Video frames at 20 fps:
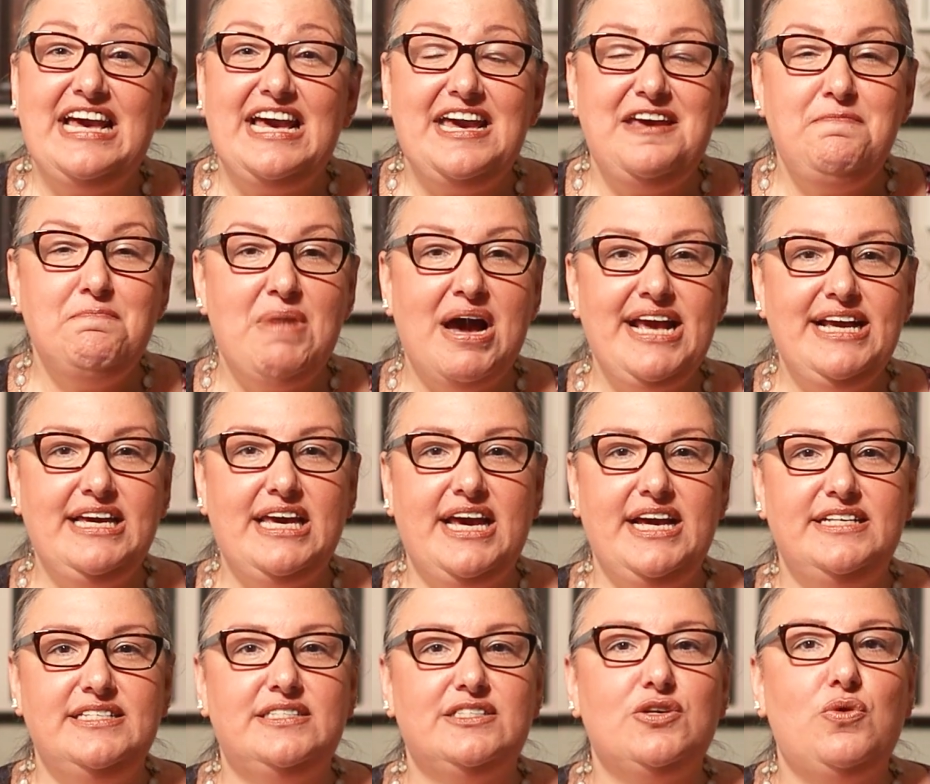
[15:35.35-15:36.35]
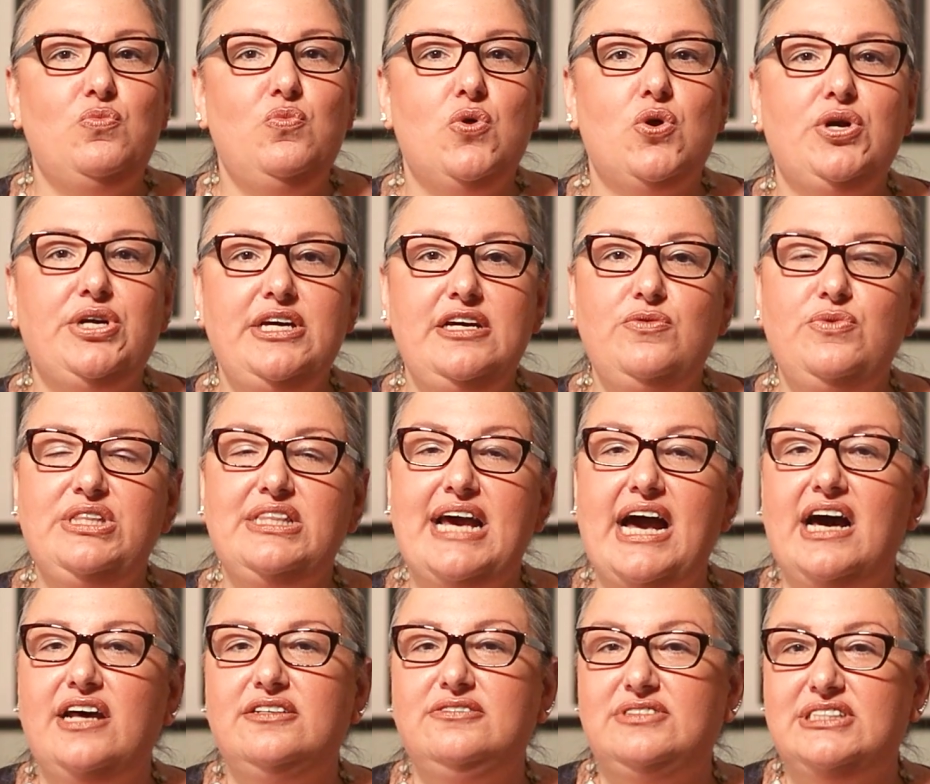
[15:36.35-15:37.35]
In my case, working with
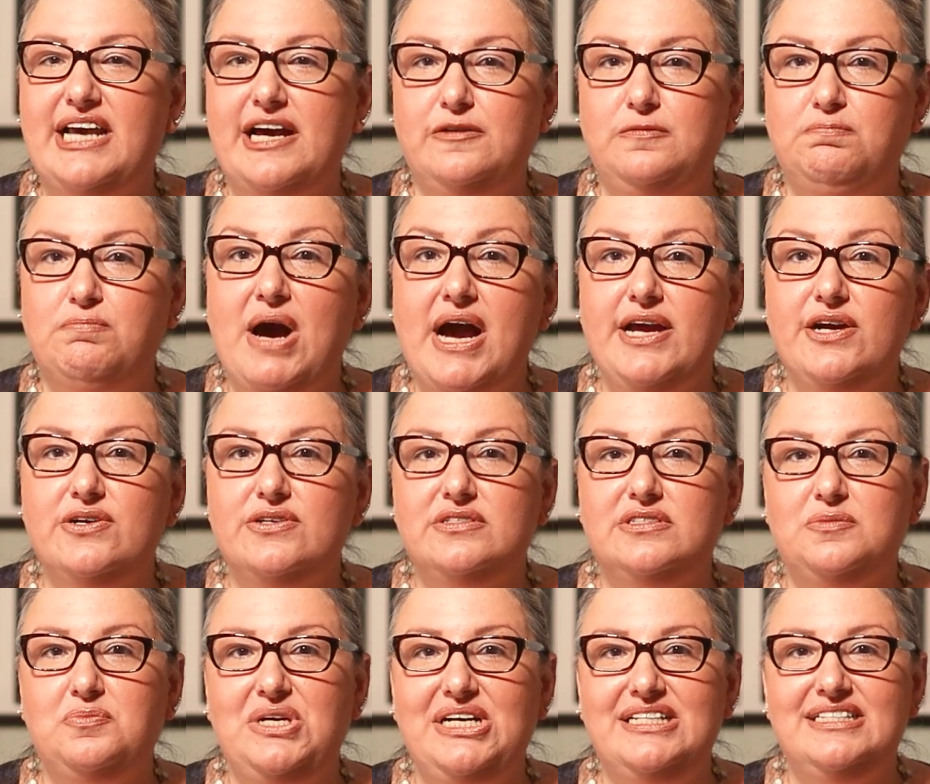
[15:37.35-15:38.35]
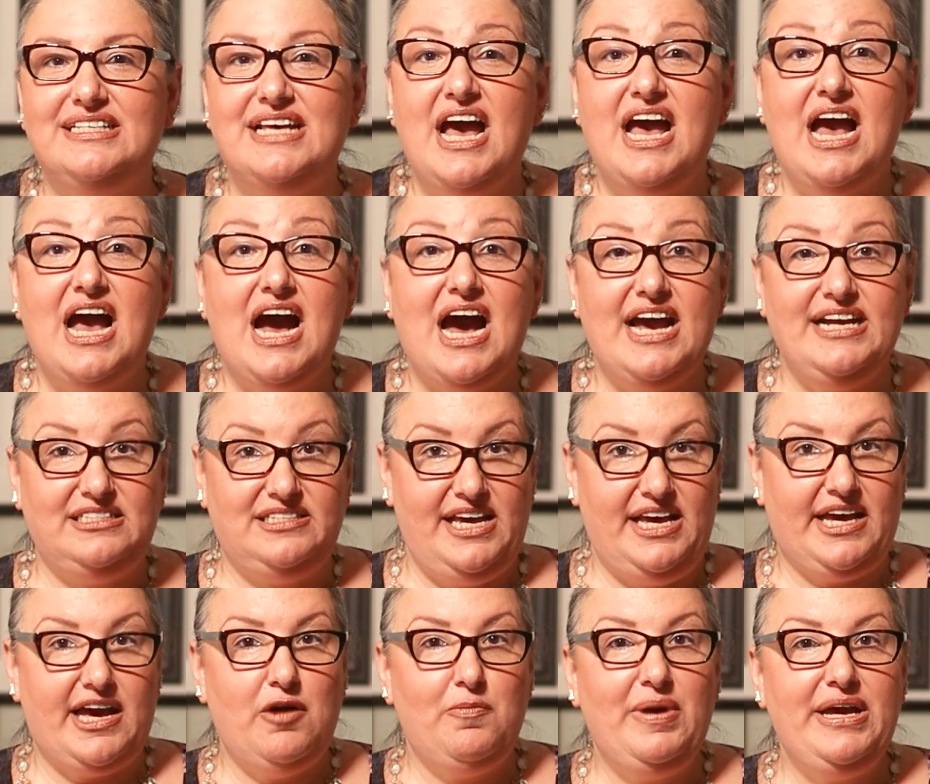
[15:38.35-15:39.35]
out-of-town buyers means I
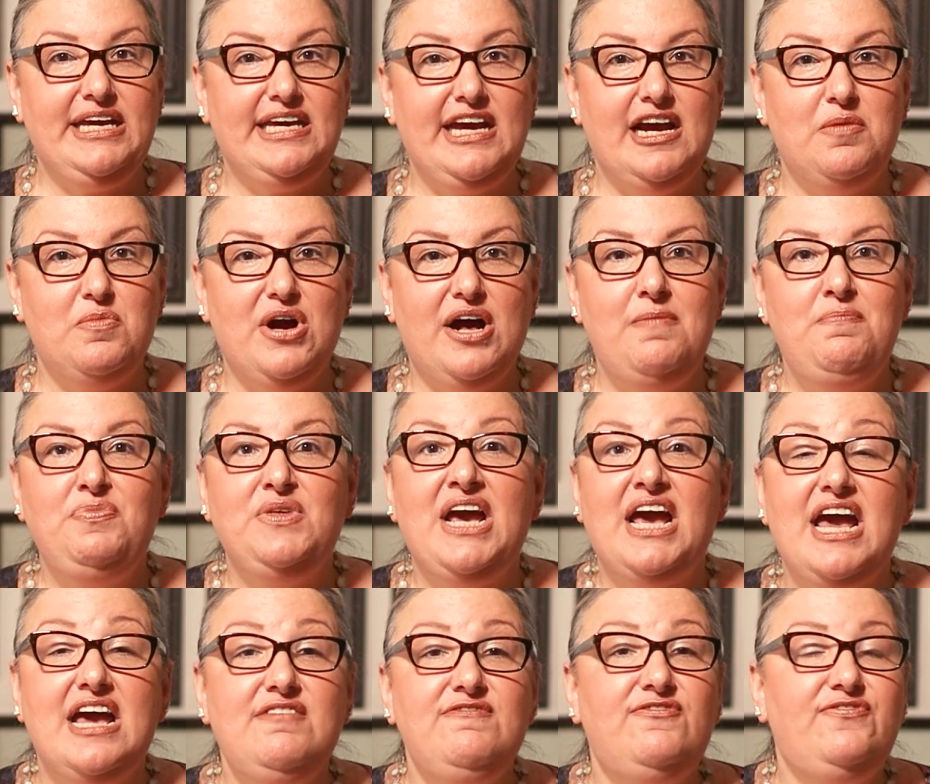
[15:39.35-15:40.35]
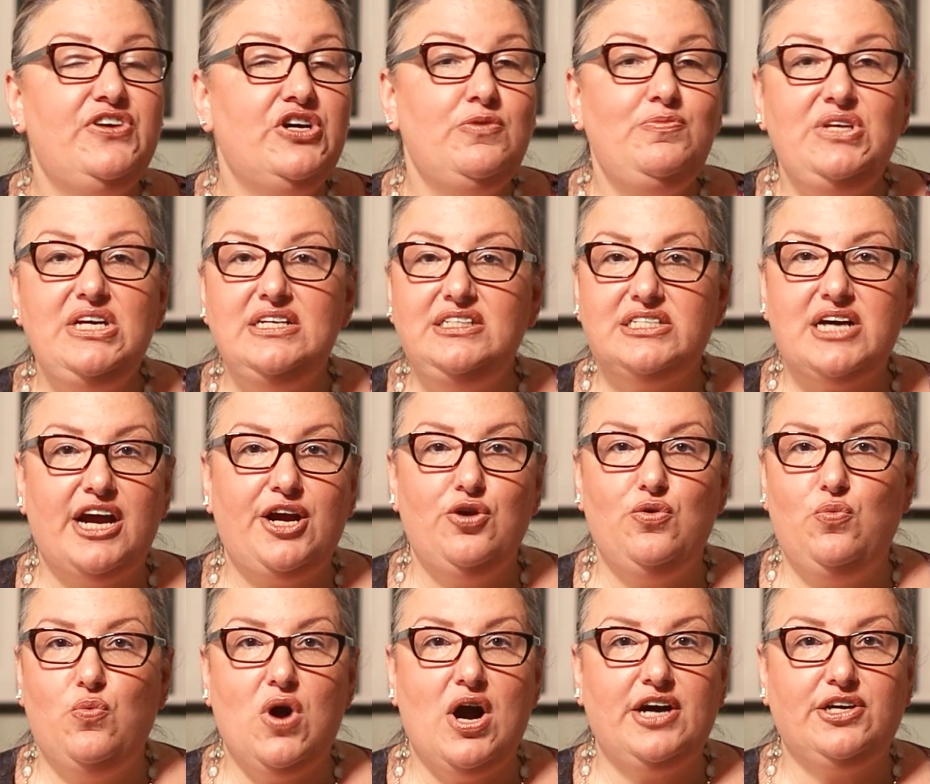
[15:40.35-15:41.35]
take out my camera and film the
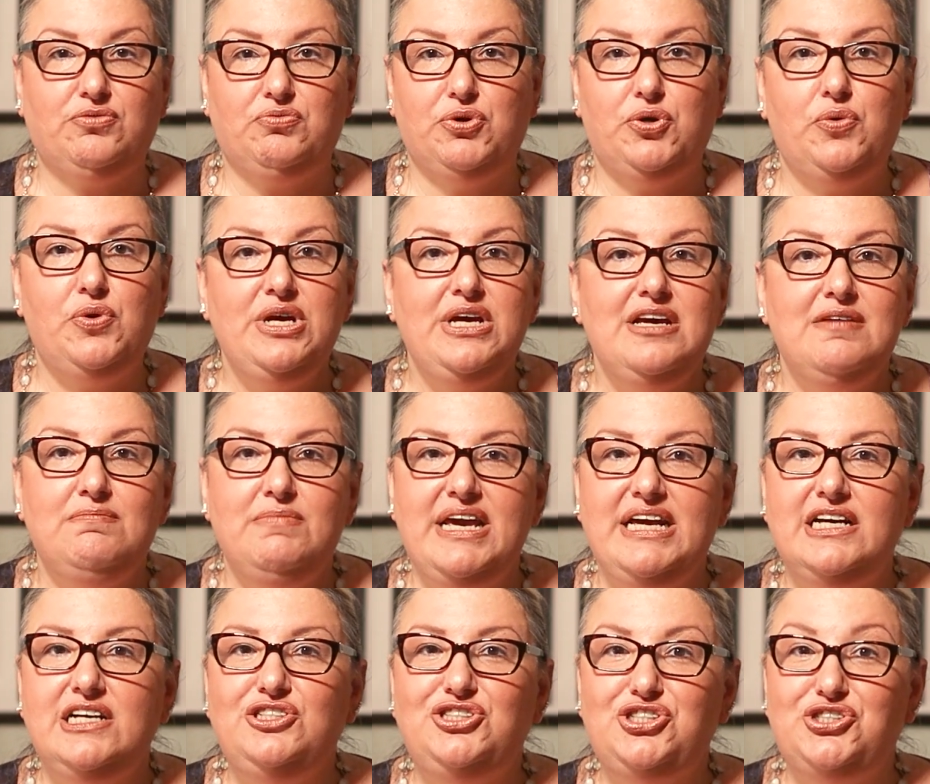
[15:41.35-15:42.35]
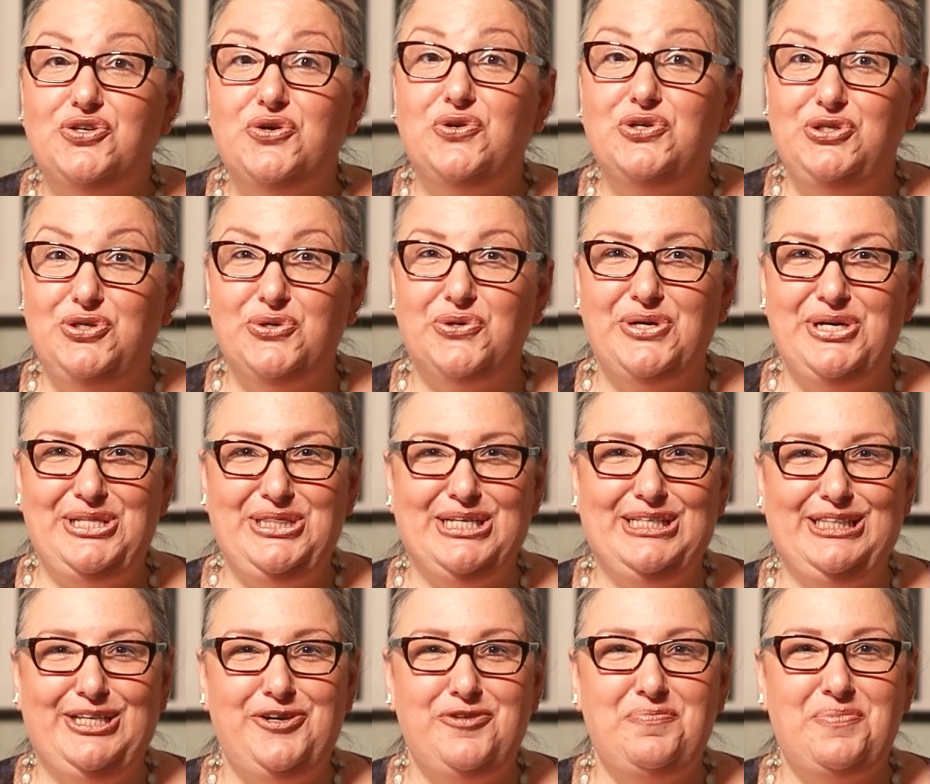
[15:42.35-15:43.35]
entire walkthrough, making sure you're in the
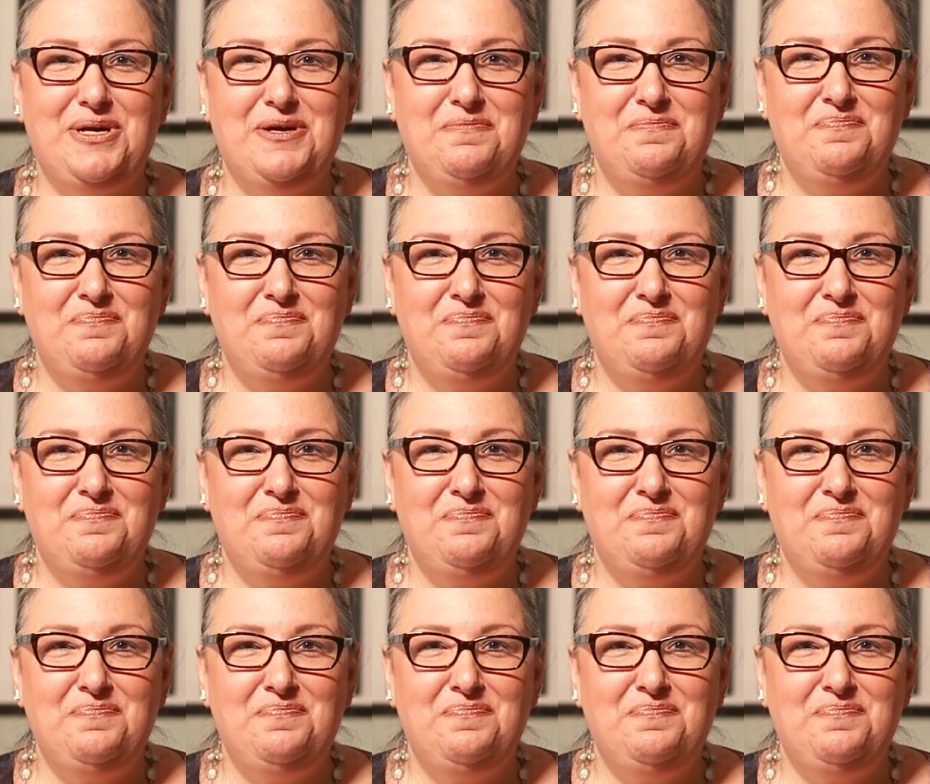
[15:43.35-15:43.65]
loop.